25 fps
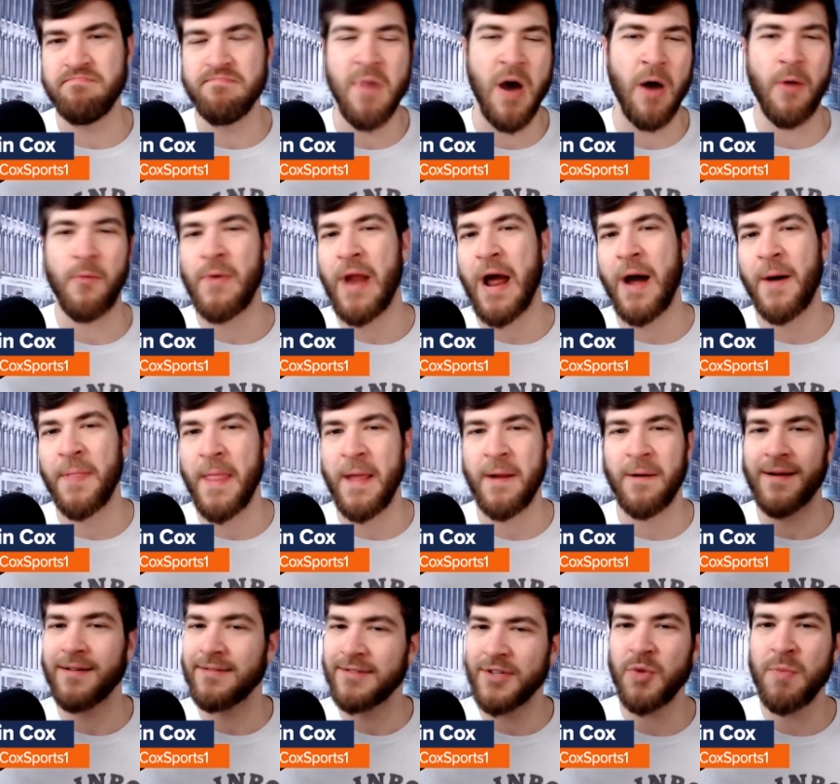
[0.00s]
around
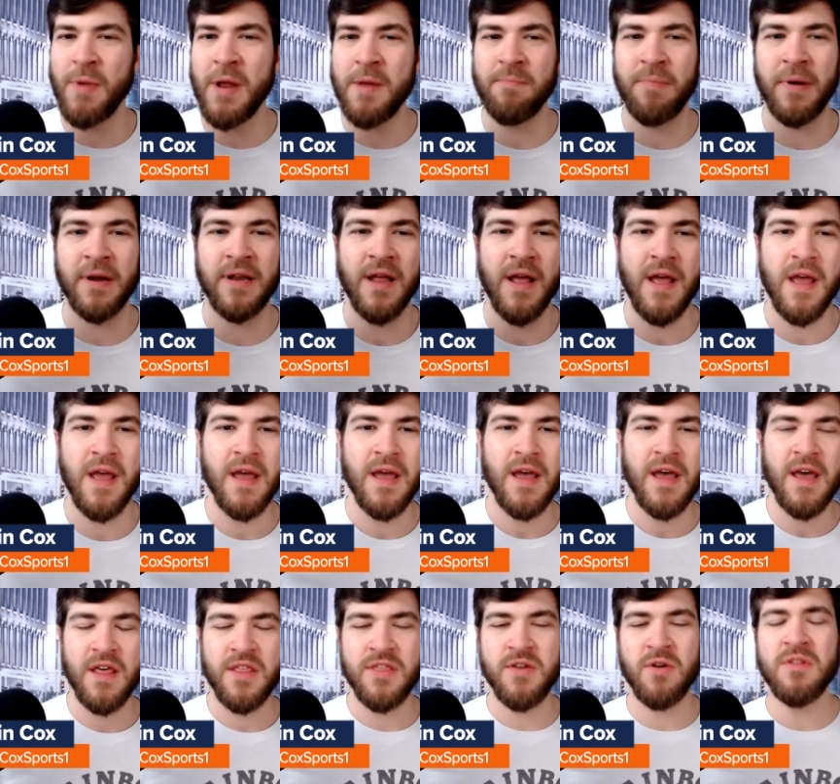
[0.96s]
there a little bit, but
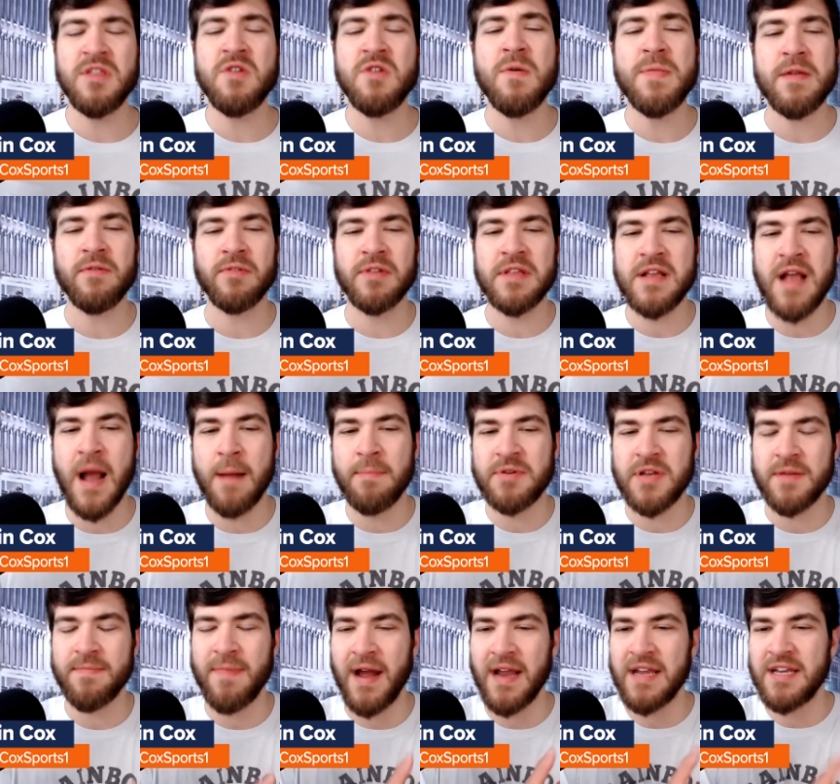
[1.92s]
the only one that really
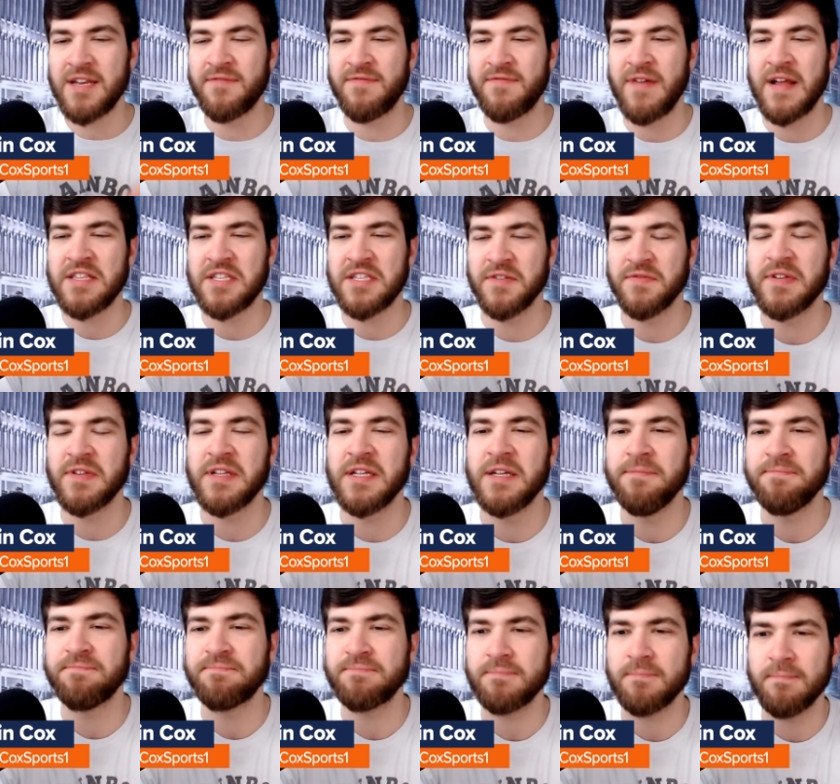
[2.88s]
comes to mind
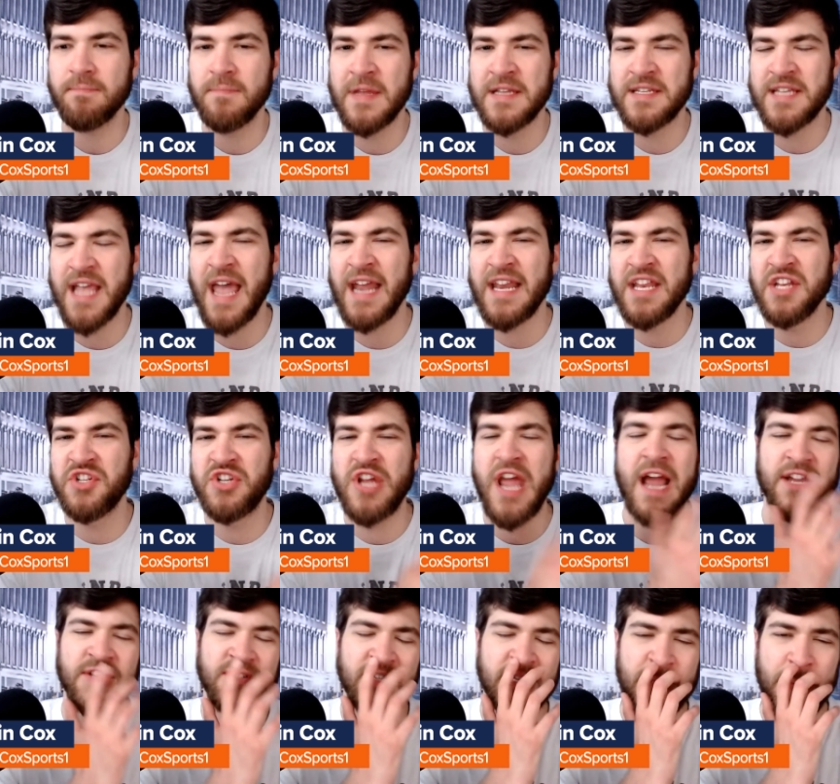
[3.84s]
defensively is Eddie
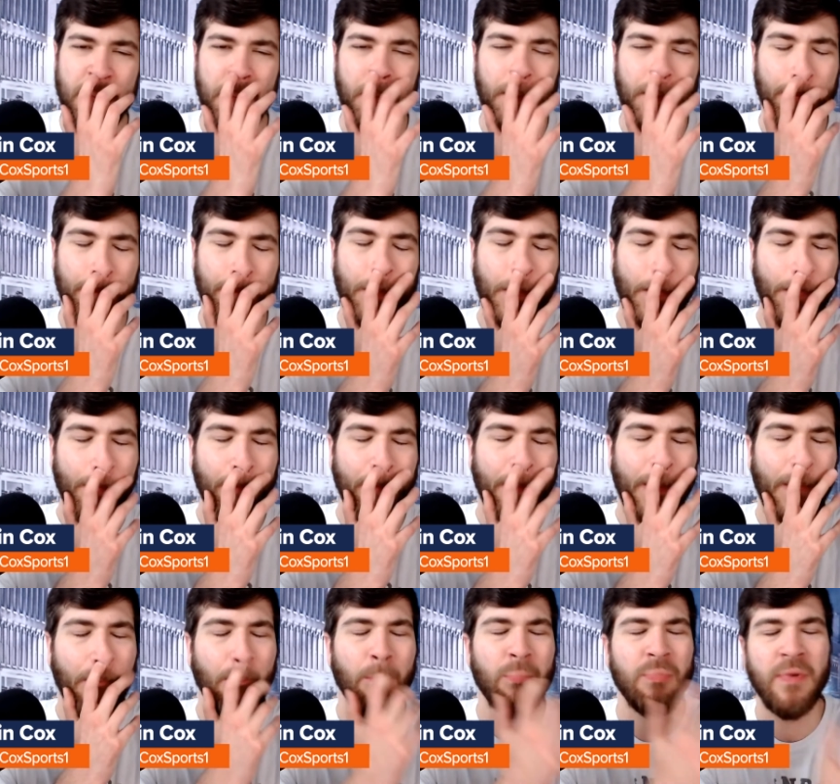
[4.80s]
Jackson.
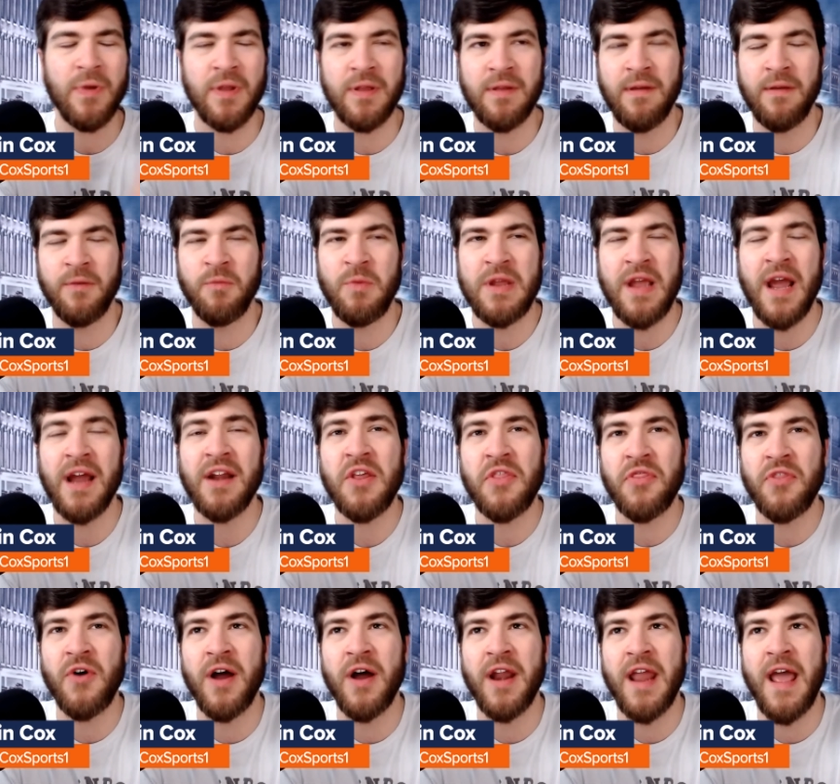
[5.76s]
And we kind
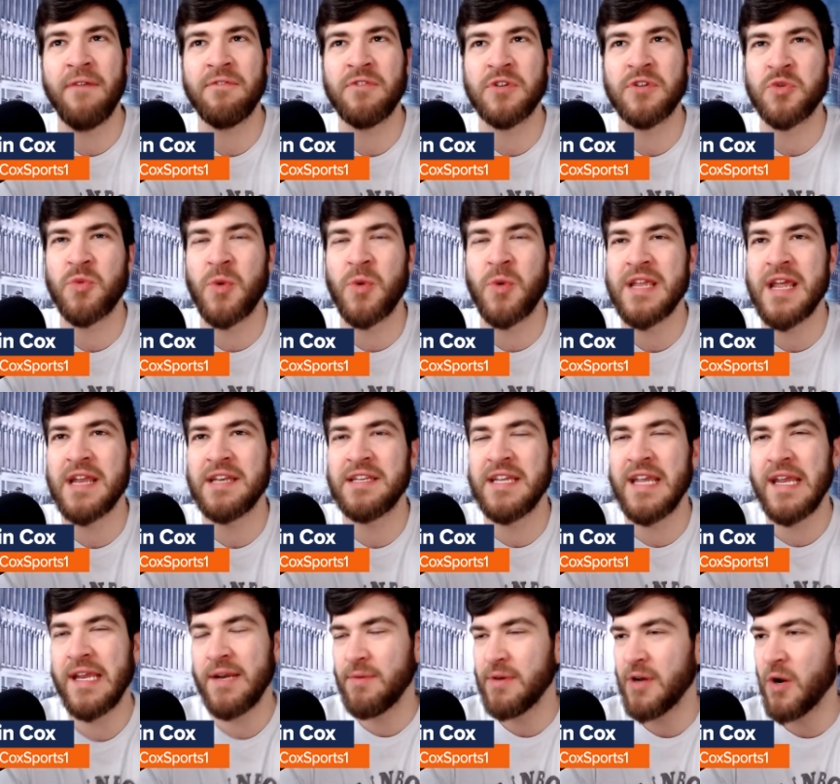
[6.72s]
of thought after twenty
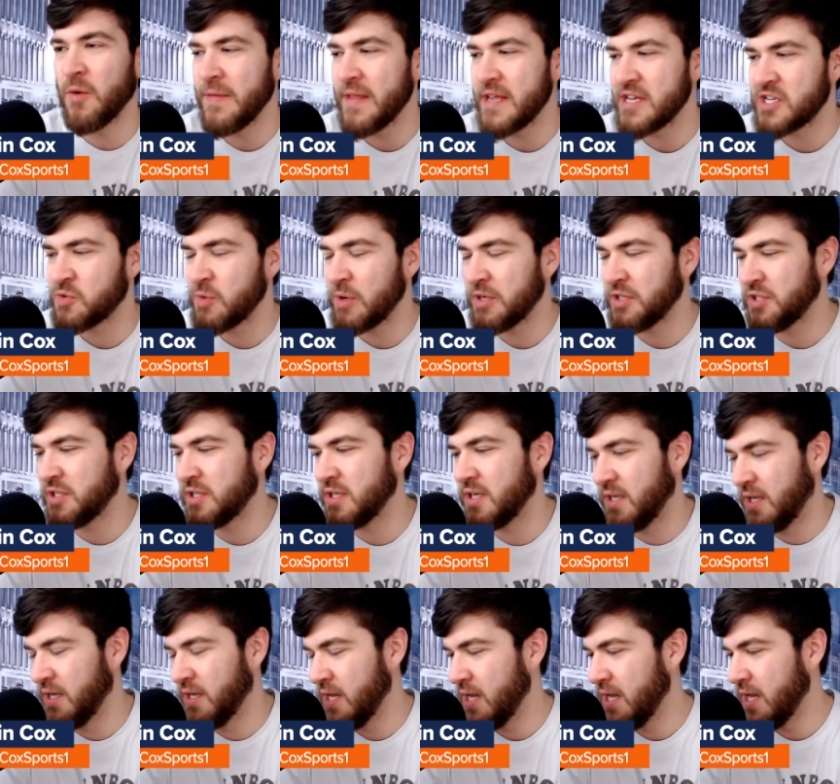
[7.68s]
eighteen, you know, when they switched
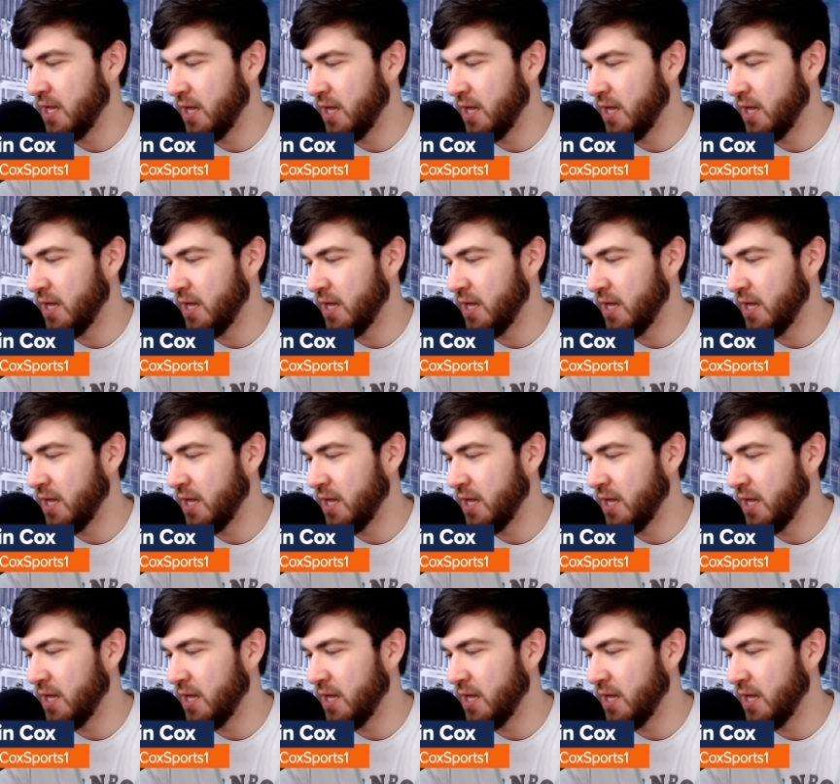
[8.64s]
to,